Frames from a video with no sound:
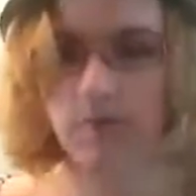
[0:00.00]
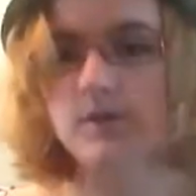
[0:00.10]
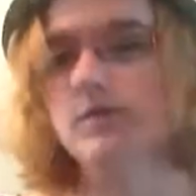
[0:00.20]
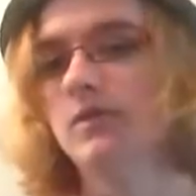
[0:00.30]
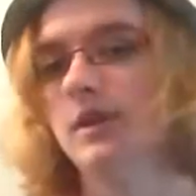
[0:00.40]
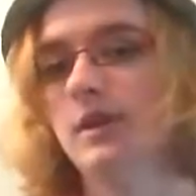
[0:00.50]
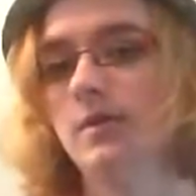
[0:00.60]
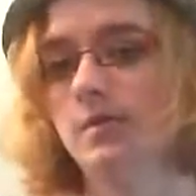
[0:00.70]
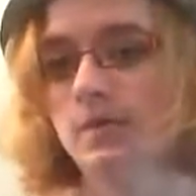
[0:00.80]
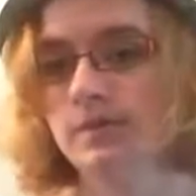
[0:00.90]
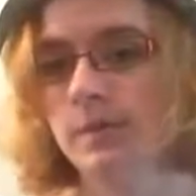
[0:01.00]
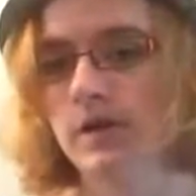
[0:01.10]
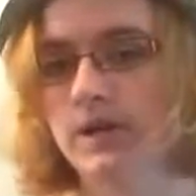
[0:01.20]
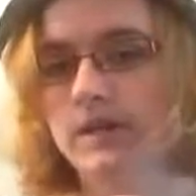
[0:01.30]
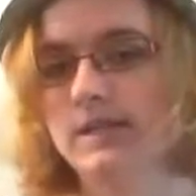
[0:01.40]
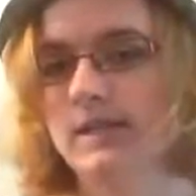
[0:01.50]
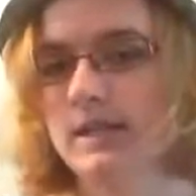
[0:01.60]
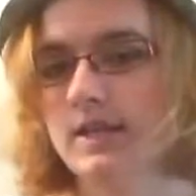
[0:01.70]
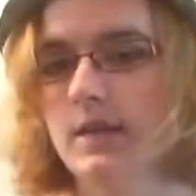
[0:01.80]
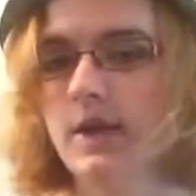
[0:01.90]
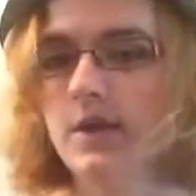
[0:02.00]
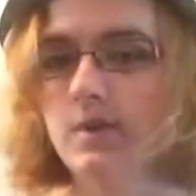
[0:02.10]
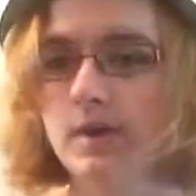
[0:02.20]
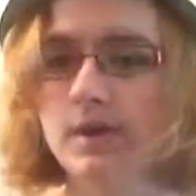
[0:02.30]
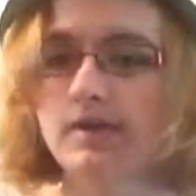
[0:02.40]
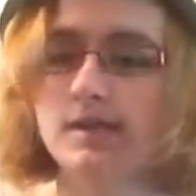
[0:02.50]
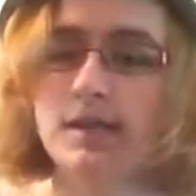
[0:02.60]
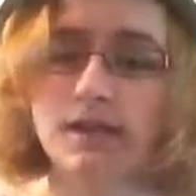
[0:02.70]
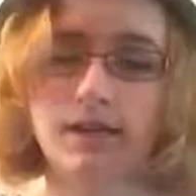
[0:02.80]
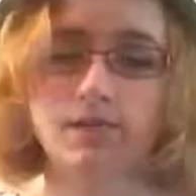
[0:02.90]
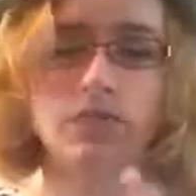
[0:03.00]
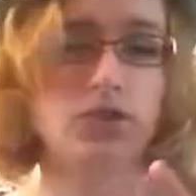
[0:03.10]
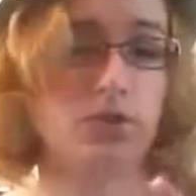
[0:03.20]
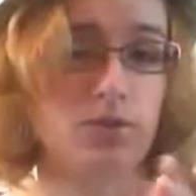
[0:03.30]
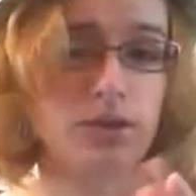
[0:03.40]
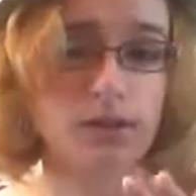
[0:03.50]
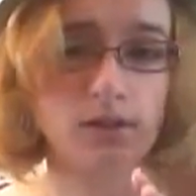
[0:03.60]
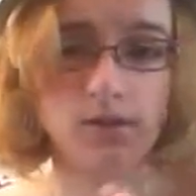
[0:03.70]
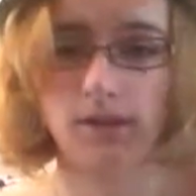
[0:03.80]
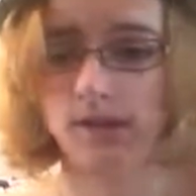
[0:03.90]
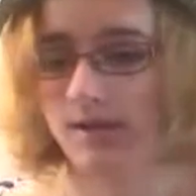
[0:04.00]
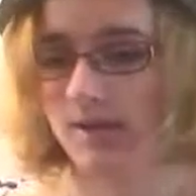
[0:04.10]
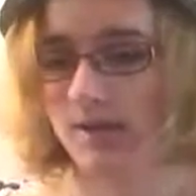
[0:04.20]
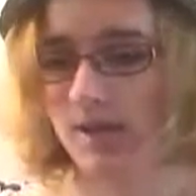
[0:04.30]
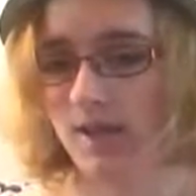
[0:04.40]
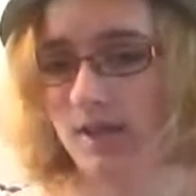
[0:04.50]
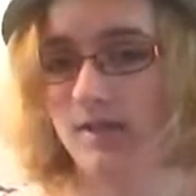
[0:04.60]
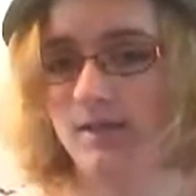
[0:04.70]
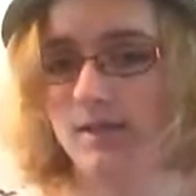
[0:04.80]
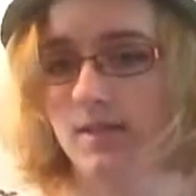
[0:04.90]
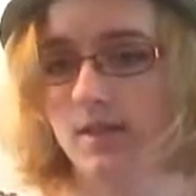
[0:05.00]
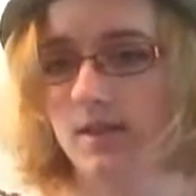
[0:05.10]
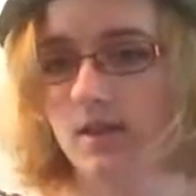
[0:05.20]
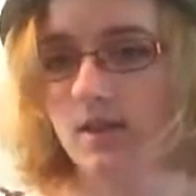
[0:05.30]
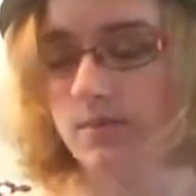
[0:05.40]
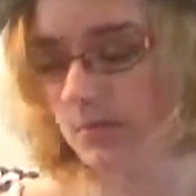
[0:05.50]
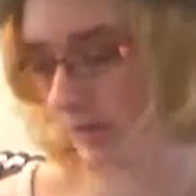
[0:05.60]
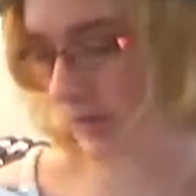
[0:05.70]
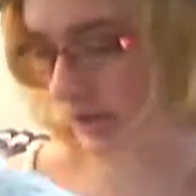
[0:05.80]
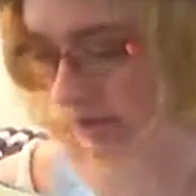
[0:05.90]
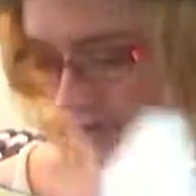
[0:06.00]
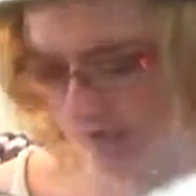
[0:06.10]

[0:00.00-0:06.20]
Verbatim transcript: restaurant we're in, which park it's in, where it's kind of generally located, and the confirmation